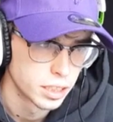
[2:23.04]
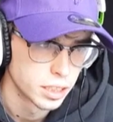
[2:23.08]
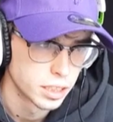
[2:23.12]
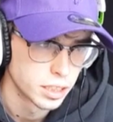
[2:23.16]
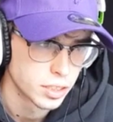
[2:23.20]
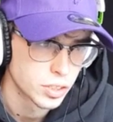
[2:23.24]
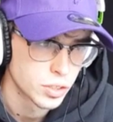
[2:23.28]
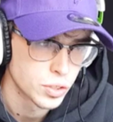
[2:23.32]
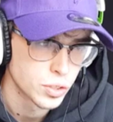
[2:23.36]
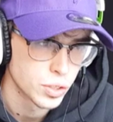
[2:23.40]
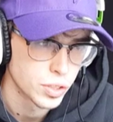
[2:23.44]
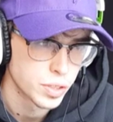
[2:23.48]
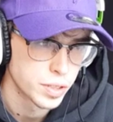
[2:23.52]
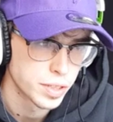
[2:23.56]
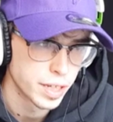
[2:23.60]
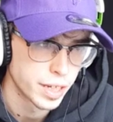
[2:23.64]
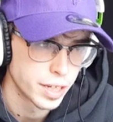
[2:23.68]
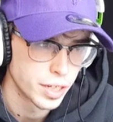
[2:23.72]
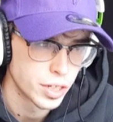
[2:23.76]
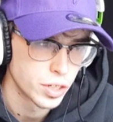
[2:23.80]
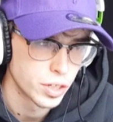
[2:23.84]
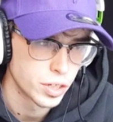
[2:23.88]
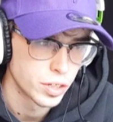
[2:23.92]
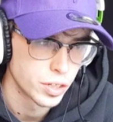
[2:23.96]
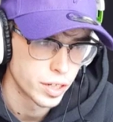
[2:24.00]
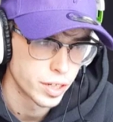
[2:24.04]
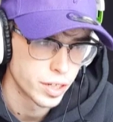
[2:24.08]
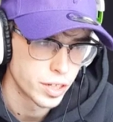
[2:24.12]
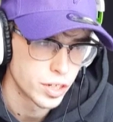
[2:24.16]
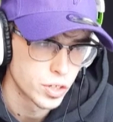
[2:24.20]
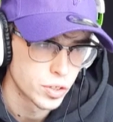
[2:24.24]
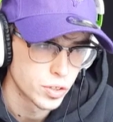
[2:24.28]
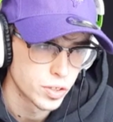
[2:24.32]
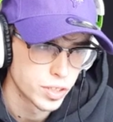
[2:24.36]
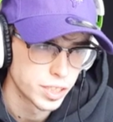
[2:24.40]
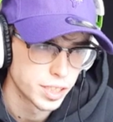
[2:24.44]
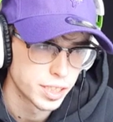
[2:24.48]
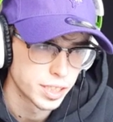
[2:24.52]
It's just
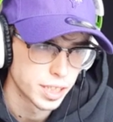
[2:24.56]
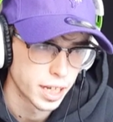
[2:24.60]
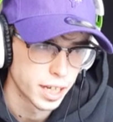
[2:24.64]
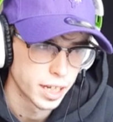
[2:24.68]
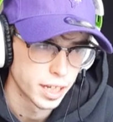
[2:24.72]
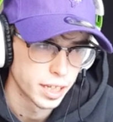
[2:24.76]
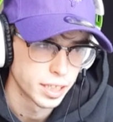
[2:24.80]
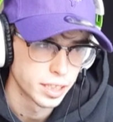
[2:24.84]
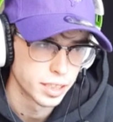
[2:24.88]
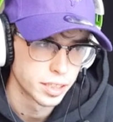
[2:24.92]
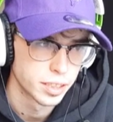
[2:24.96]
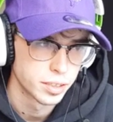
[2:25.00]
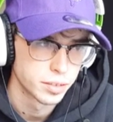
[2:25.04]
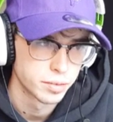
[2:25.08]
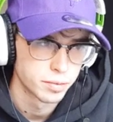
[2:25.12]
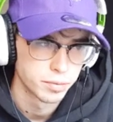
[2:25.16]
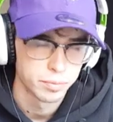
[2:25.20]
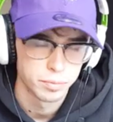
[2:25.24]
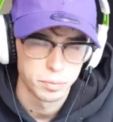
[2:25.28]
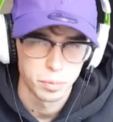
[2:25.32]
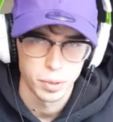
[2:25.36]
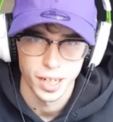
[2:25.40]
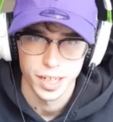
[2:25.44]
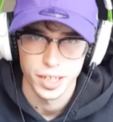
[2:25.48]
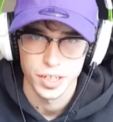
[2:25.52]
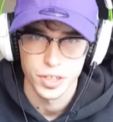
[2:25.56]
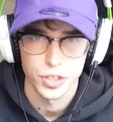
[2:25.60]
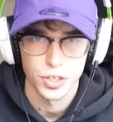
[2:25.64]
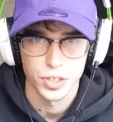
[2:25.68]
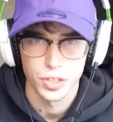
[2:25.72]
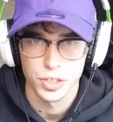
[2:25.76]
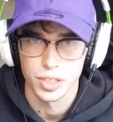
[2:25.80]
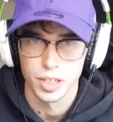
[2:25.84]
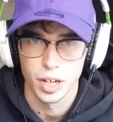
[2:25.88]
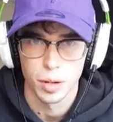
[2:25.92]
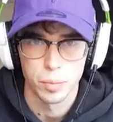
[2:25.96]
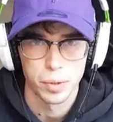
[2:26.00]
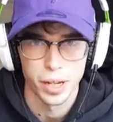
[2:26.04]
injuries and players
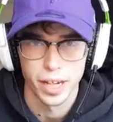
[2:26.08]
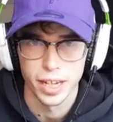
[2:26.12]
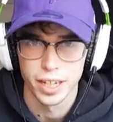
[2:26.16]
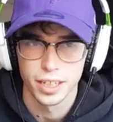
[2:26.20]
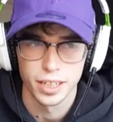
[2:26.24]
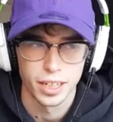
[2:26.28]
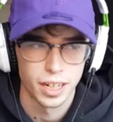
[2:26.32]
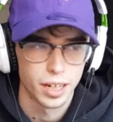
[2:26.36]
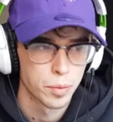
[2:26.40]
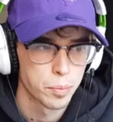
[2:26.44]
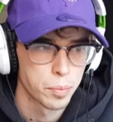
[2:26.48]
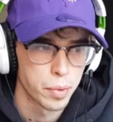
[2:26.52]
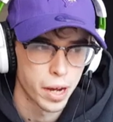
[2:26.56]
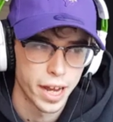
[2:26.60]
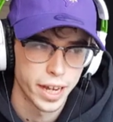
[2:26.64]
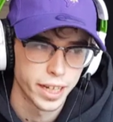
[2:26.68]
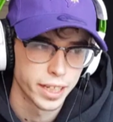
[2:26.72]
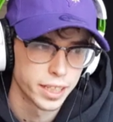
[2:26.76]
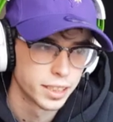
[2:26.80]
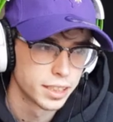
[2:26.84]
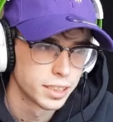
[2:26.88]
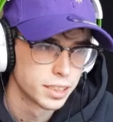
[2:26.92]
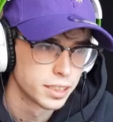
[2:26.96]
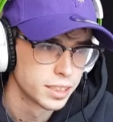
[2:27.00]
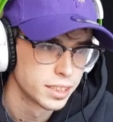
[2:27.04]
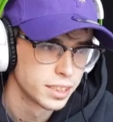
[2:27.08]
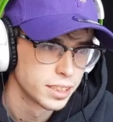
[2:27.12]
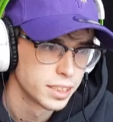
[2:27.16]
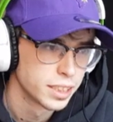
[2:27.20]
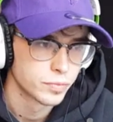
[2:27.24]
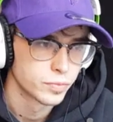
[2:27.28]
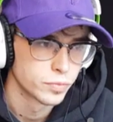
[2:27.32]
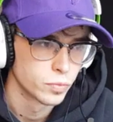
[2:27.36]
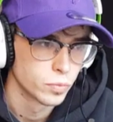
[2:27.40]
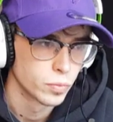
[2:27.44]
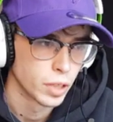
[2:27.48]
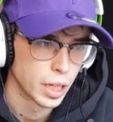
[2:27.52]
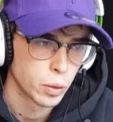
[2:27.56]
just not playing are banging you.
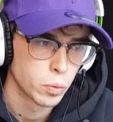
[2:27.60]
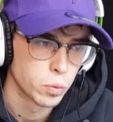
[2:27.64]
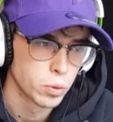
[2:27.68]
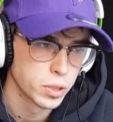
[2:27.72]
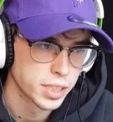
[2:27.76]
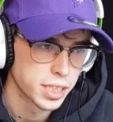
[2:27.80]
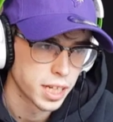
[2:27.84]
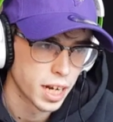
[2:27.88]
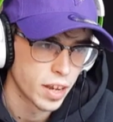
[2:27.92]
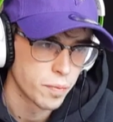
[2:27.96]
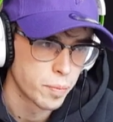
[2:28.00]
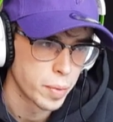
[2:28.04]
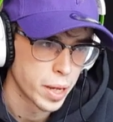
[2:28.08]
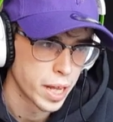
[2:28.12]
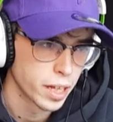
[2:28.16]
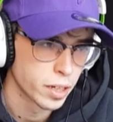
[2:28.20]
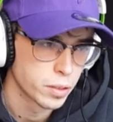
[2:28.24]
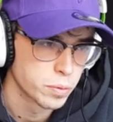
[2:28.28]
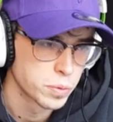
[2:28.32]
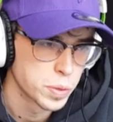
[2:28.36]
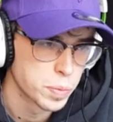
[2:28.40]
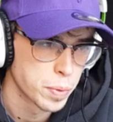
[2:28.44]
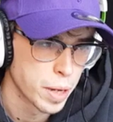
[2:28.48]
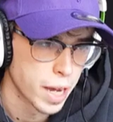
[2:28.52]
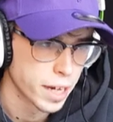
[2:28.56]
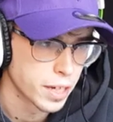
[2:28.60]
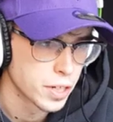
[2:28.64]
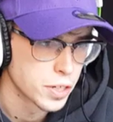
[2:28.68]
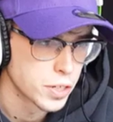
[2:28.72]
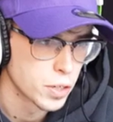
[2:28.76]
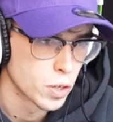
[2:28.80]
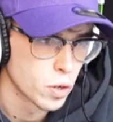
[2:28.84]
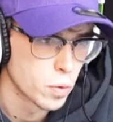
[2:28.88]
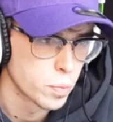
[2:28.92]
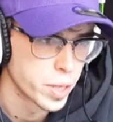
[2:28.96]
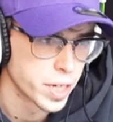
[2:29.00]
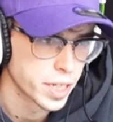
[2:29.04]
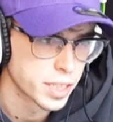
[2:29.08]
Like, once Lev Bell comes back and
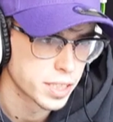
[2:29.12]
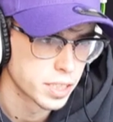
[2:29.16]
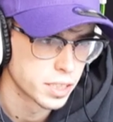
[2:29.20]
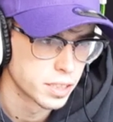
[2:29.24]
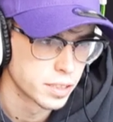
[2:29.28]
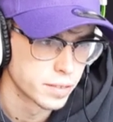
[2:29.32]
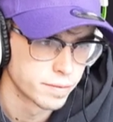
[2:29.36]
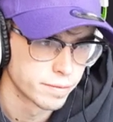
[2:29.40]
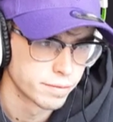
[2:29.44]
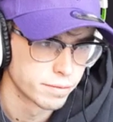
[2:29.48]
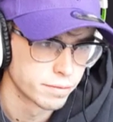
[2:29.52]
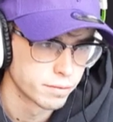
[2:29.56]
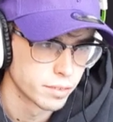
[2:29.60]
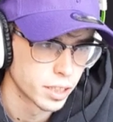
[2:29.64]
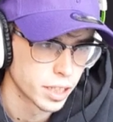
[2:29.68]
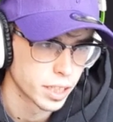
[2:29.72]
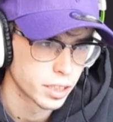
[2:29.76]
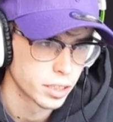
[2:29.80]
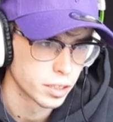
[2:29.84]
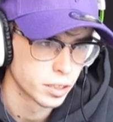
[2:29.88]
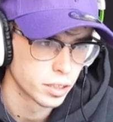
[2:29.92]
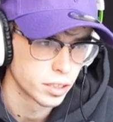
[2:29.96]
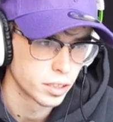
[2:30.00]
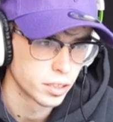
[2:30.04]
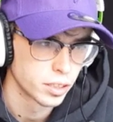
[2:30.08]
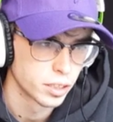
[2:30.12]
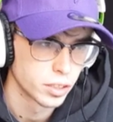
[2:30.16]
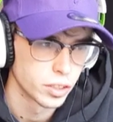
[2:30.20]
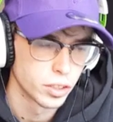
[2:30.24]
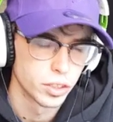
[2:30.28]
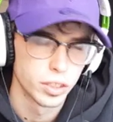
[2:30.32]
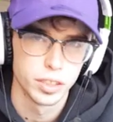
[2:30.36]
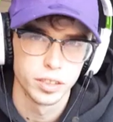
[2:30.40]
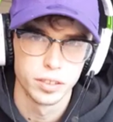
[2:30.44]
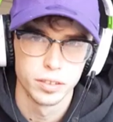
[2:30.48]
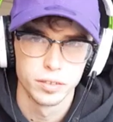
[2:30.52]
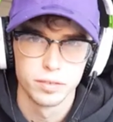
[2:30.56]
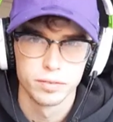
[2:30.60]
Joe Mixon, like, you're
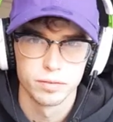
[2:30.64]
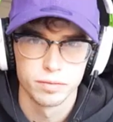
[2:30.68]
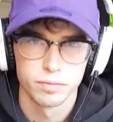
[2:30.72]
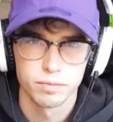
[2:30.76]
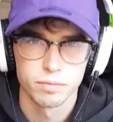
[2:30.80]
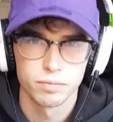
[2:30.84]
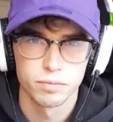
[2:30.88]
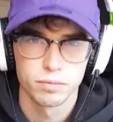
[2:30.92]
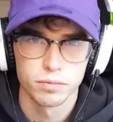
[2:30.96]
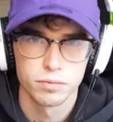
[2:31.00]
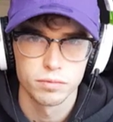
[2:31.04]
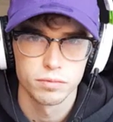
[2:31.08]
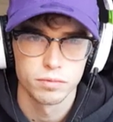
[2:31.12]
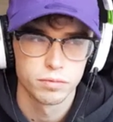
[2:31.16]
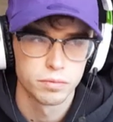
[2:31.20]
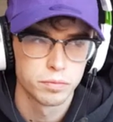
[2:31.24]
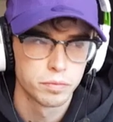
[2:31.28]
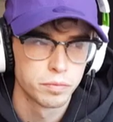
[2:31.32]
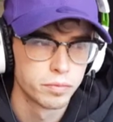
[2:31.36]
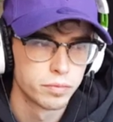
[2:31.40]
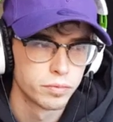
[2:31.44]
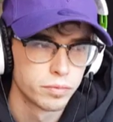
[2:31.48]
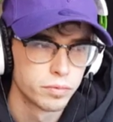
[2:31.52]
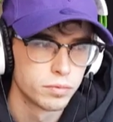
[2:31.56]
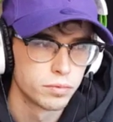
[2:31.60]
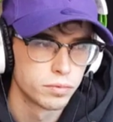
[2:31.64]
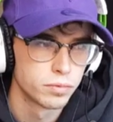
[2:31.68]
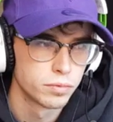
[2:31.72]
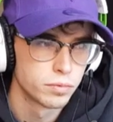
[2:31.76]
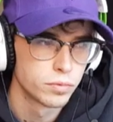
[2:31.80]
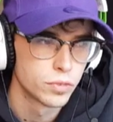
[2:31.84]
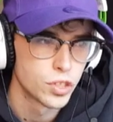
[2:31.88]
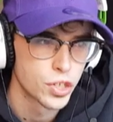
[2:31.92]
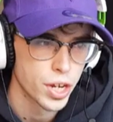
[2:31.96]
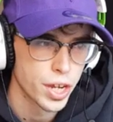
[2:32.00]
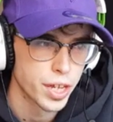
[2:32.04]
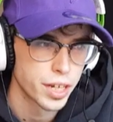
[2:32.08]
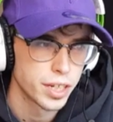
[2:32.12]
good.
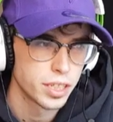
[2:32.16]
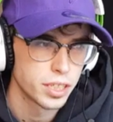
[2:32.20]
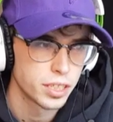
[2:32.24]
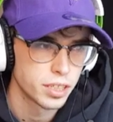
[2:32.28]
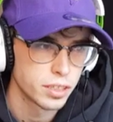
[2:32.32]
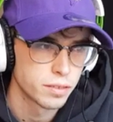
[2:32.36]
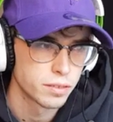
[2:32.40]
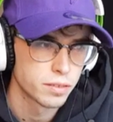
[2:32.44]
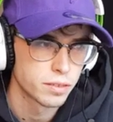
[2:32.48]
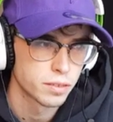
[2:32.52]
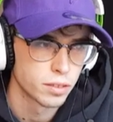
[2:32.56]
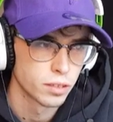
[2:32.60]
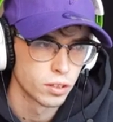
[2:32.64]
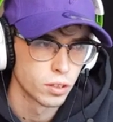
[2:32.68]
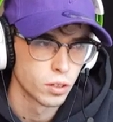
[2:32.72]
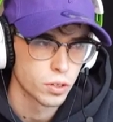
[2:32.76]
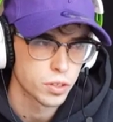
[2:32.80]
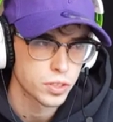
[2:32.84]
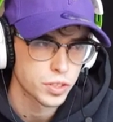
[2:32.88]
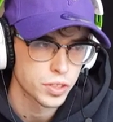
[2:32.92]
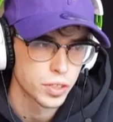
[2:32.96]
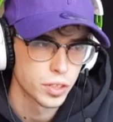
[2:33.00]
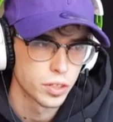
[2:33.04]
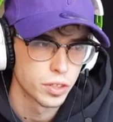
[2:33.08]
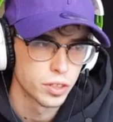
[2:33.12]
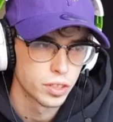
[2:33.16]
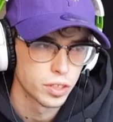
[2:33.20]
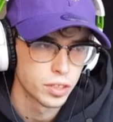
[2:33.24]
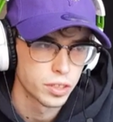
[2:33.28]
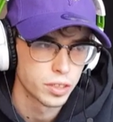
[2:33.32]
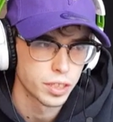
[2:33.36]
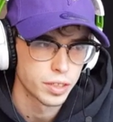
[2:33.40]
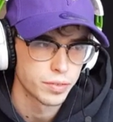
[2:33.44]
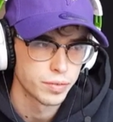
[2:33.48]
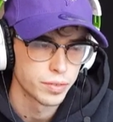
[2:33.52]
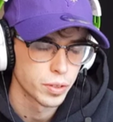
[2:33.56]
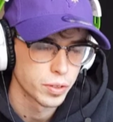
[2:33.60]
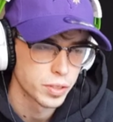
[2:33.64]
Shady looks good,
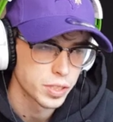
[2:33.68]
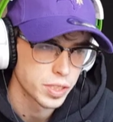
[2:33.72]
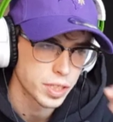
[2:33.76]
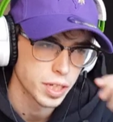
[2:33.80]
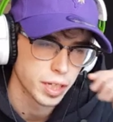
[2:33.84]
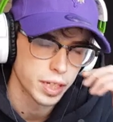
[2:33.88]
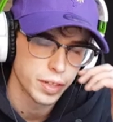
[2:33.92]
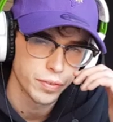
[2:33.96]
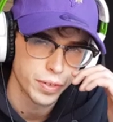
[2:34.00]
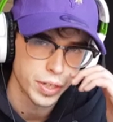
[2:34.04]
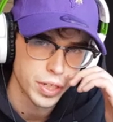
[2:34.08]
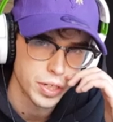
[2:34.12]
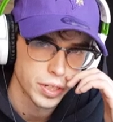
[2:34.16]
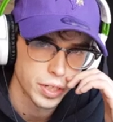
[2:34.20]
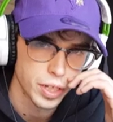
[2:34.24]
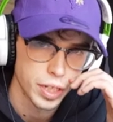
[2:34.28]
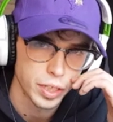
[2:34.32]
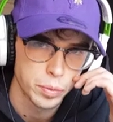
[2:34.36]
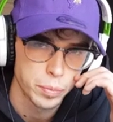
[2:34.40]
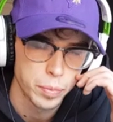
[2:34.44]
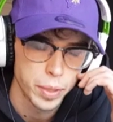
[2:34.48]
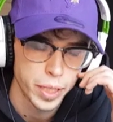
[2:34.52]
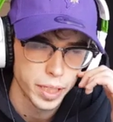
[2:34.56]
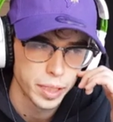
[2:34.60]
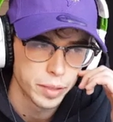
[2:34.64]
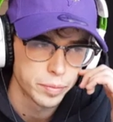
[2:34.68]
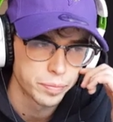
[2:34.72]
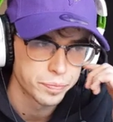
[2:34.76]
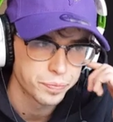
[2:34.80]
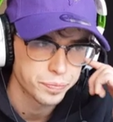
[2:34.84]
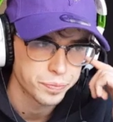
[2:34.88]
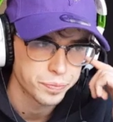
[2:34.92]
even though he's kind of injured at the minute.